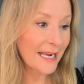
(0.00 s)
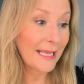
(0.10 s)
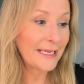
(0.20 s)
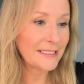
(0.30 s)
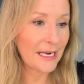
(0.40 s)
I
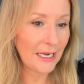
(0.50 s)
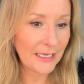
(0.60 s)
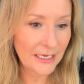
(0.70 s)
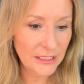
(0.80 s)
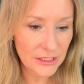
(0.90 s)
like it, I like
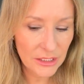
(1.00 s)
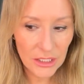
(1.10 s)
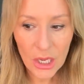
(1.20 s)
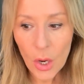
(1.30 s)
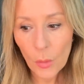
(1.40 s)
it.
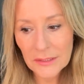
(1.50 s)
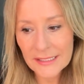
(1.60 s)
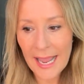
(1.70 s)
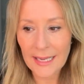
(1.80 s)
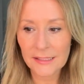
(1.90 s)
What's
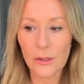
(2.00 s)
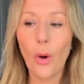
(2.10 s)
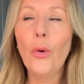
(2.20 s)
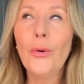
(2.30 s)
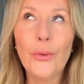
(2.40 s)
next?
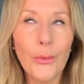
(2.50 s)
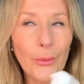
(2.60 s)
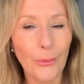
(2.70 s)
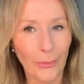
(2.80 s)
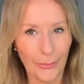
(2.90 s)

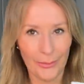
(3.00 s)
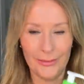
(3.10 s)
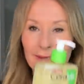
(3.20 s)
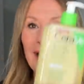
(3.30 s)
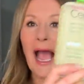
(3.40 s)
Oh,
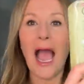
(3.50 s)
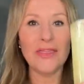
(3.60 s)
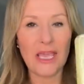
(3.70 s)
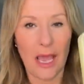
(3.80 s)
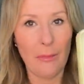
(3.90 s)
I
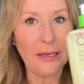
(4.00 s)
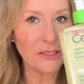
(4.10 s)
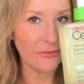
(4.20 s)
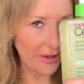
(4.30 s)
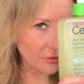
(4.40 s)
think I might
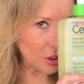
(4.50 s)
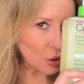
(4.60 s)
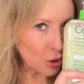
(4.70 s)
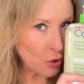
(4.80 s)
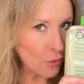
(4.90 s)
have found a
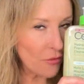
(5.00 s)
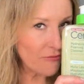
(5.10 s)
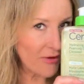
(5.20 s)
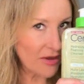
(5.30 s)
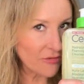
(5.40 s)
new
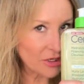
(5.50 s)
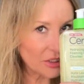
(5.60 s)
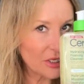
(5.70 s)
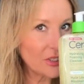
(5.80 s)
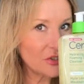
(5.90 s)
favorite
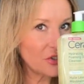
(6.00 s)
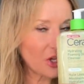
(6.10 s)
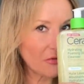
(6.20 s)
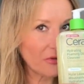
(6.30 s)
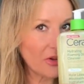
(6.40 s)

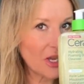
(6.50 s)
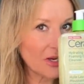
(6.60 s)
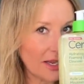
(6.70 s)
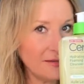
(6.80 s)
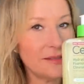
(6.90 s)
CeraVe
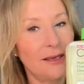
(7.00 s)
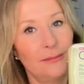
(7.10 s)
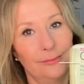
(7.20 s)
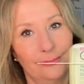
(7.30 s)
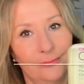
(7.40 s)
cleanser.
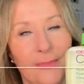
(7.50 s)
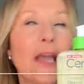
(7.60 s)
Now,